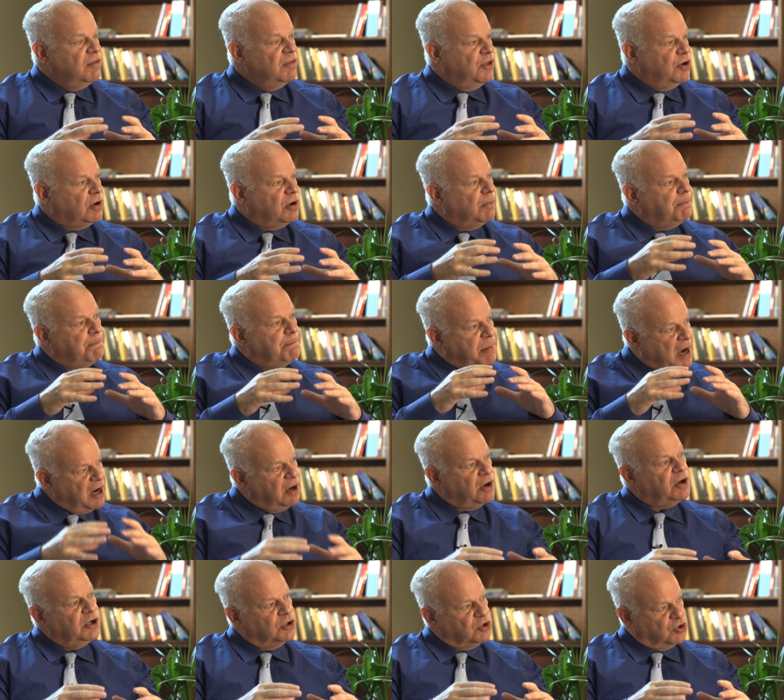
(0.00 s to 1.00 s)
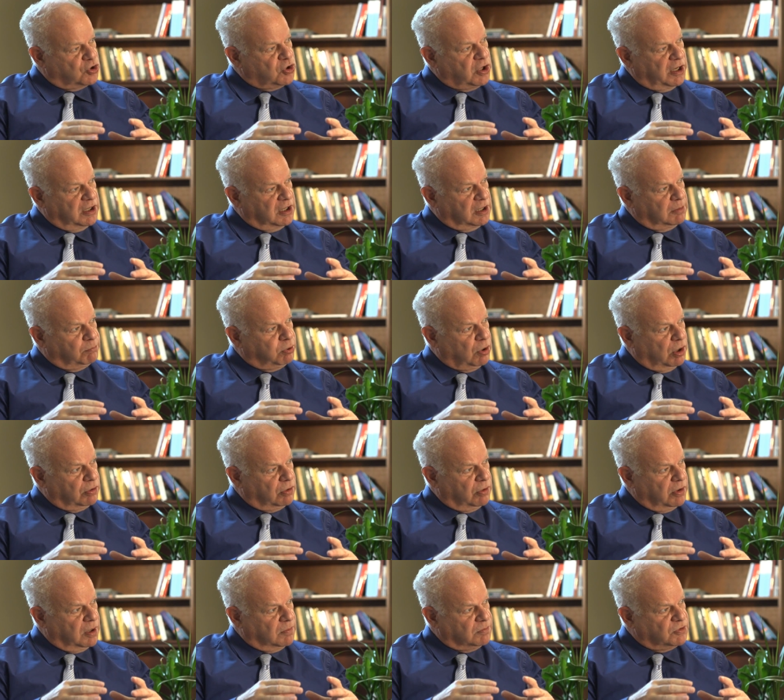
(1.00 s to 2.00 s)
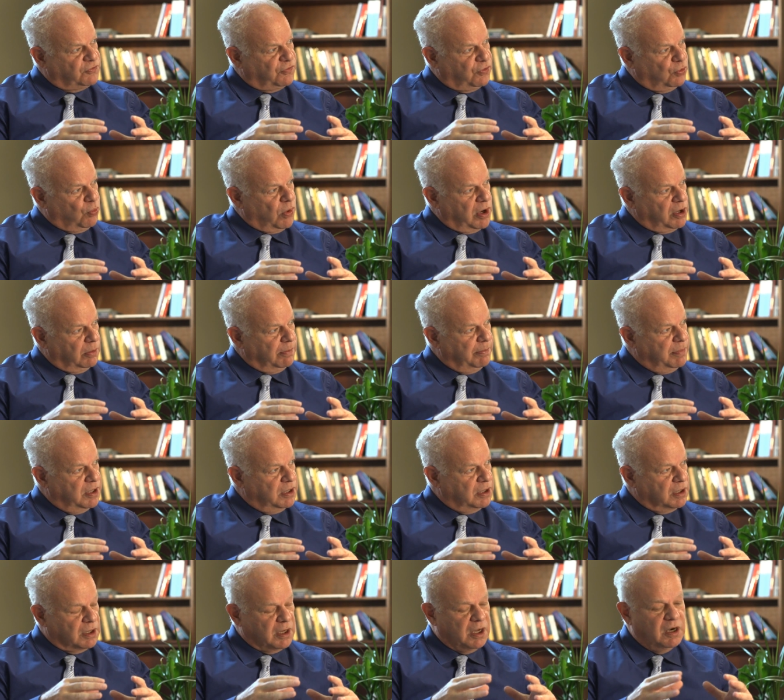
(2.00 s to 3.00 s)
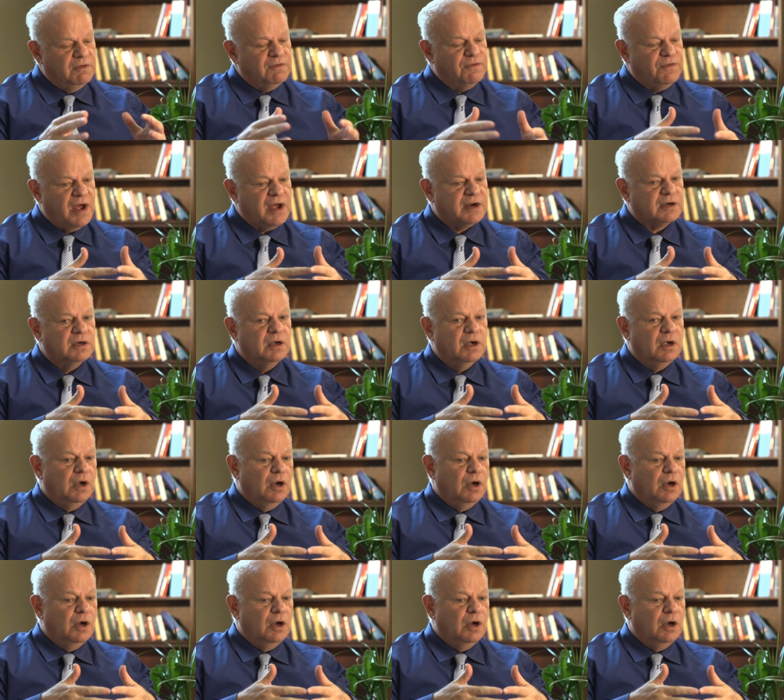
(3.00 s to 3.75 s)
There are parent training programs for well-being, and in fact,